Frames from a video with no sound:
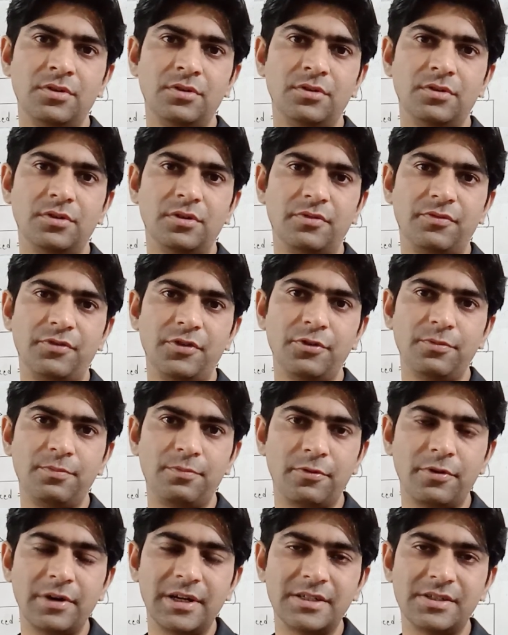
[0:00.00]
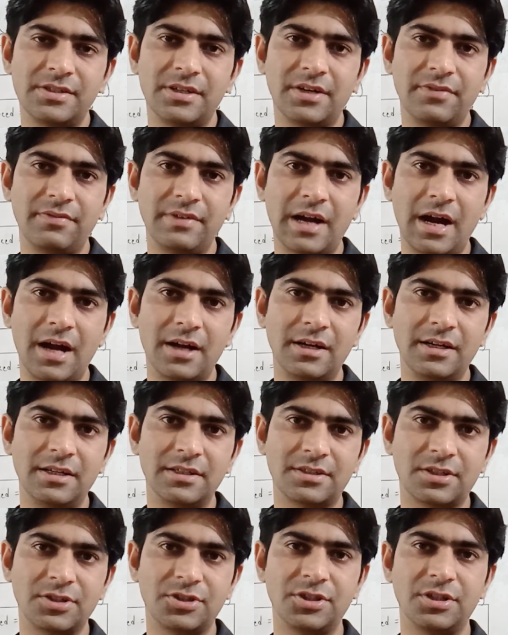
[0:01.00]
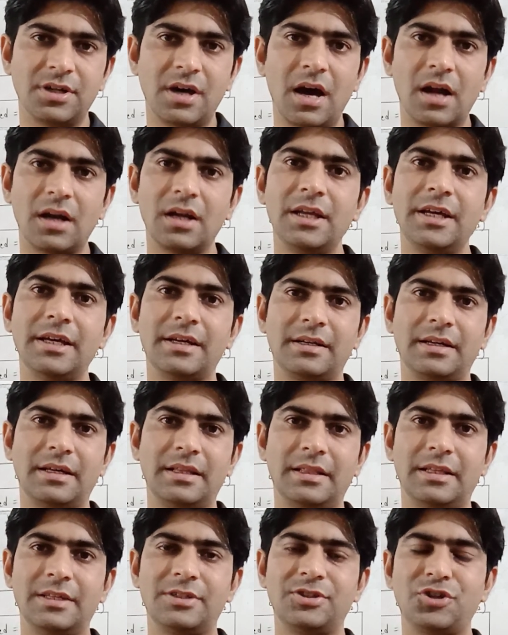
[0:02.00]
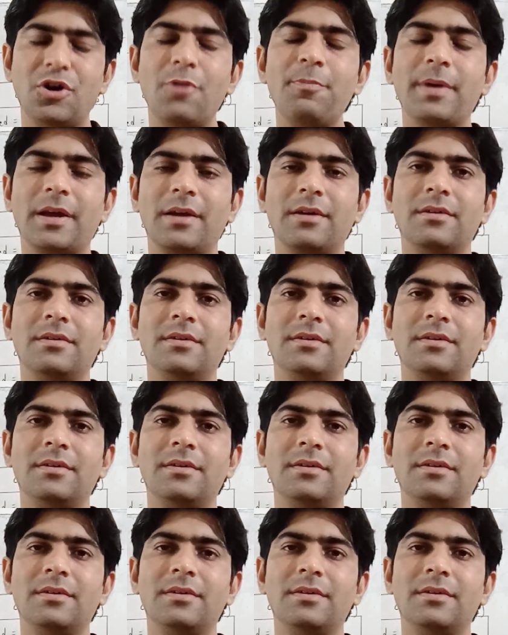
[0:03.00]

the few points that we had a discussion earlier in this topic.